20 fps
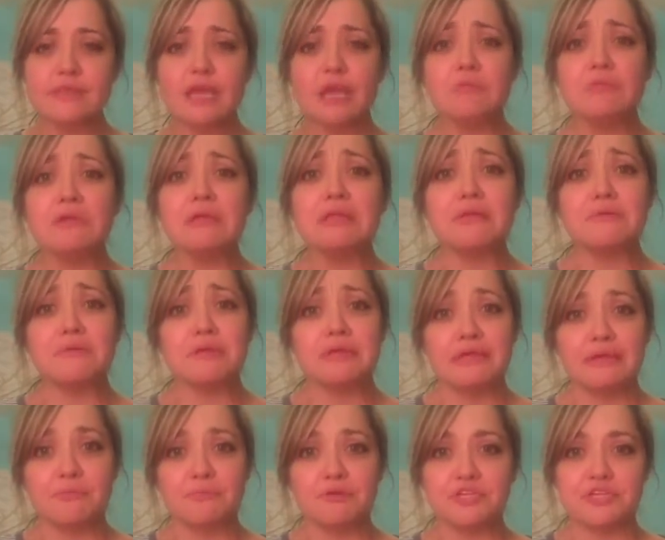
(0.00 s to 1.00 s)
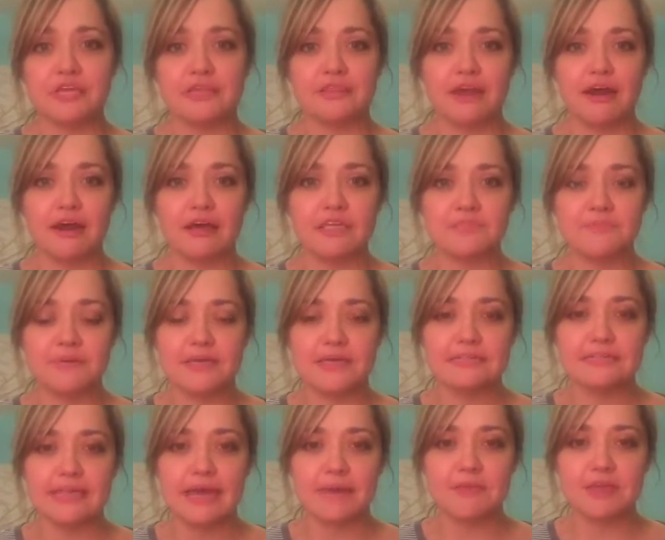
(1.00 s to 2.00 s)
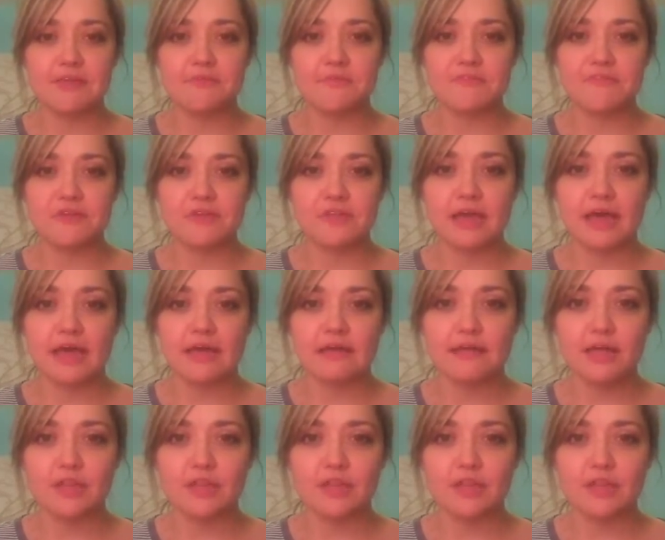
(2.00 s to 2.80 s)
I really, really appreciate the hearts because that makes me feel not